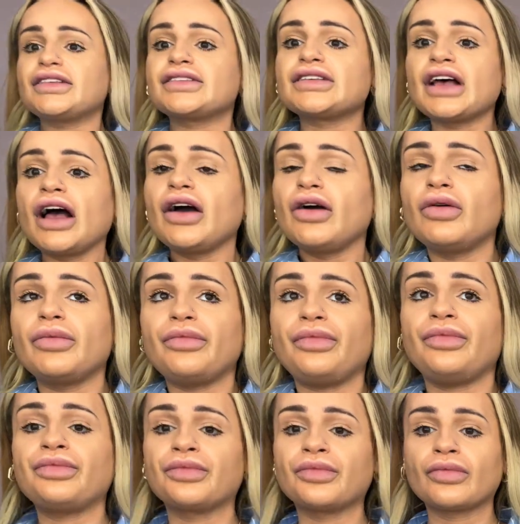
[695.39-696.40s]
So
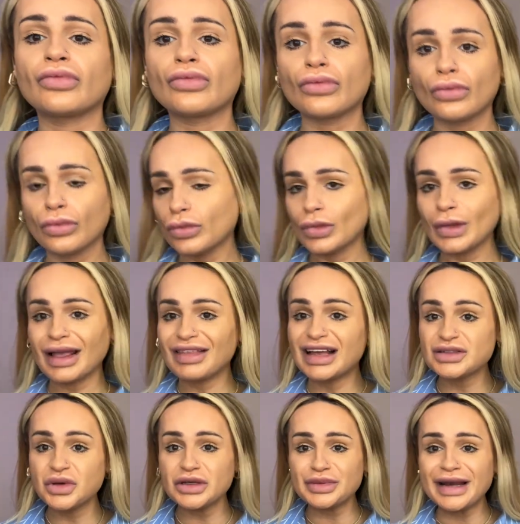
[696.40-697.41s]

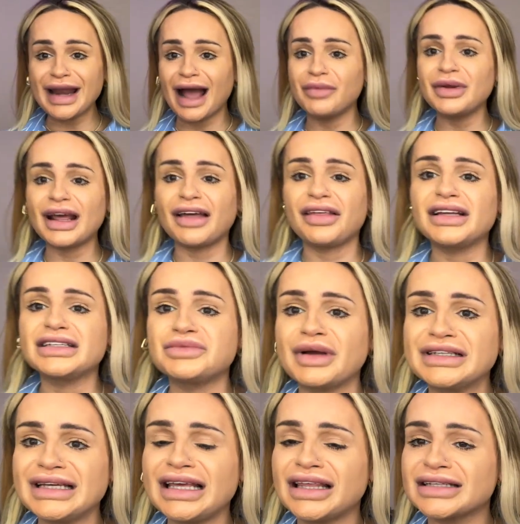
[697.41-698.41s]
that's what's been happening, I think, to my
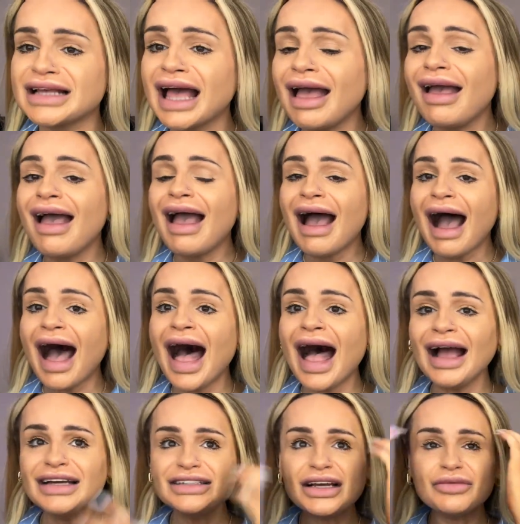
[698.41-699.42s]
teeth. Because
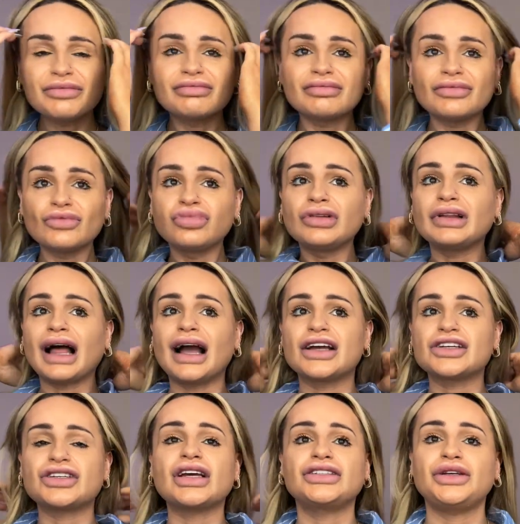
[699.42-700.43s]
I don't... Well,
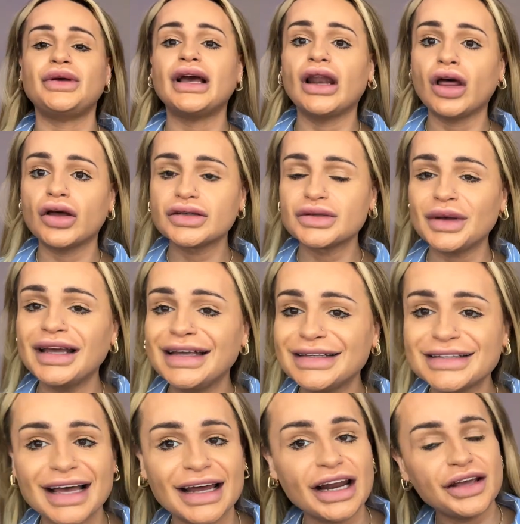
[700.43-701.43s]
actually, I do eat a lot of
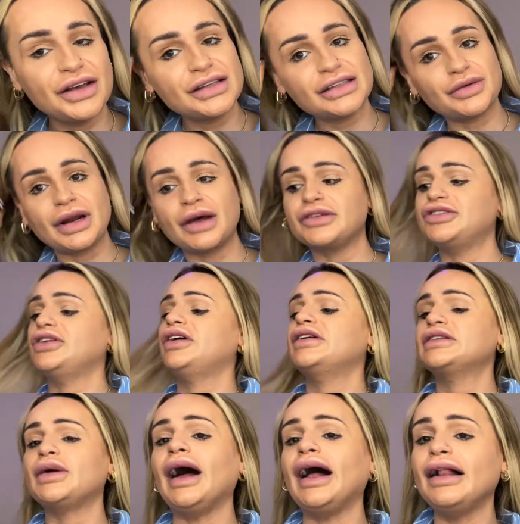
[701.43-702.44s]
sweets. And I used to when I was younger
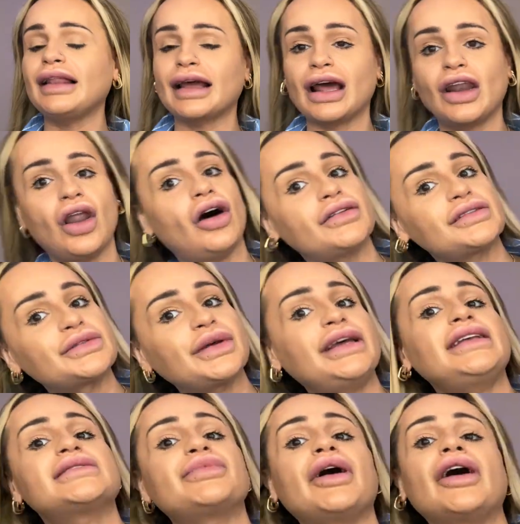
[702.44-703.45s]
as well, like a lot of
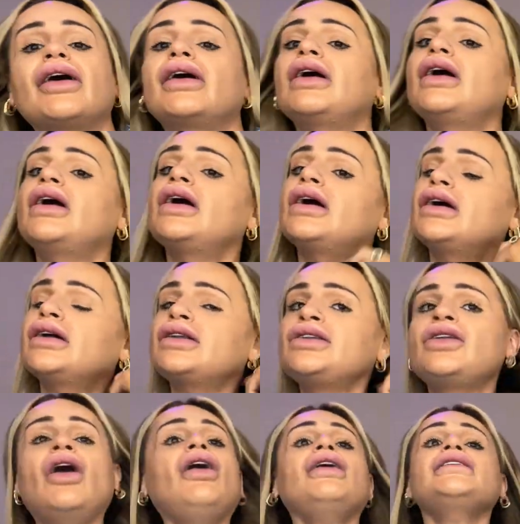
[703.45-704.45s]
sweets. But
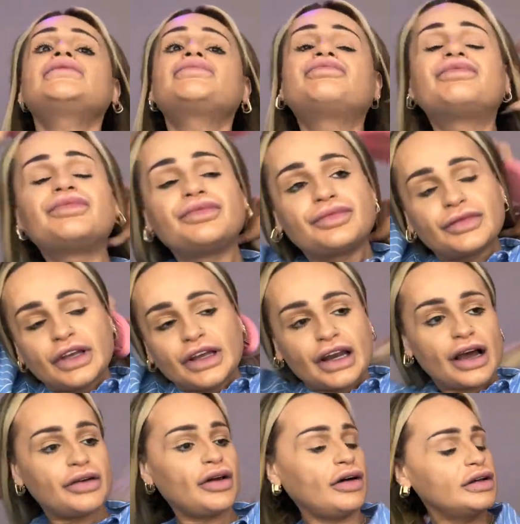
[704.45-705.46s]
not as... You
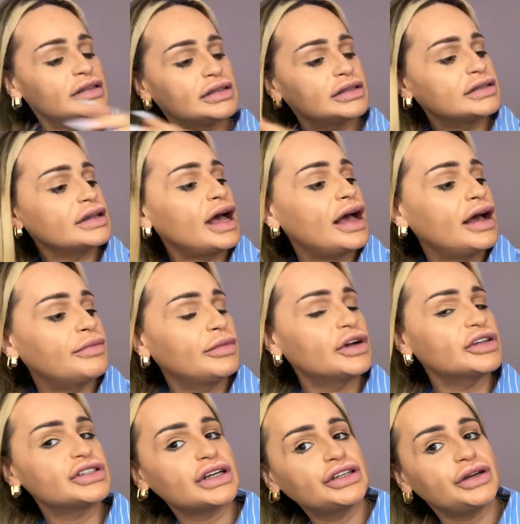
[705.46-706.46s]
know, not as
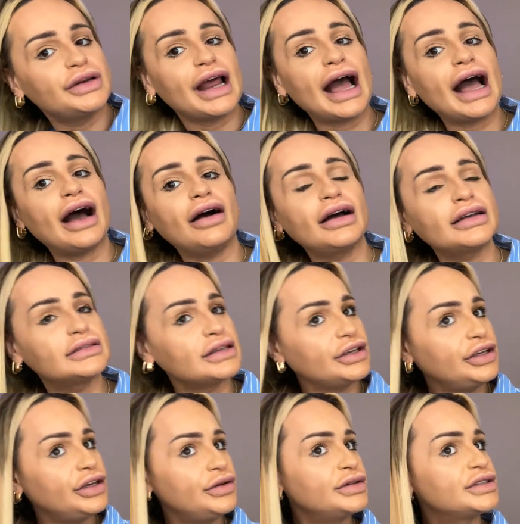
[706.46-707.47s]
much as I do now as I
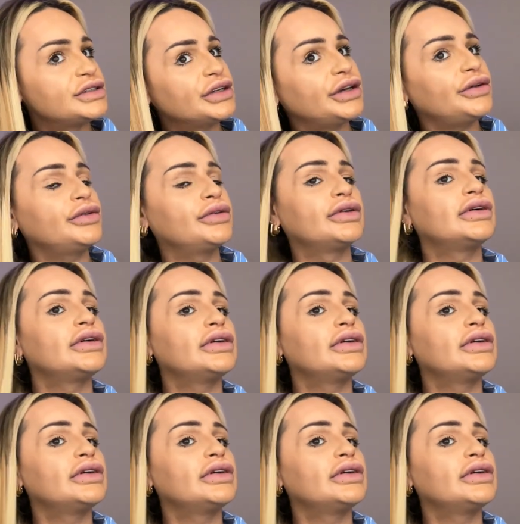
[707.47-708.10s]
used to.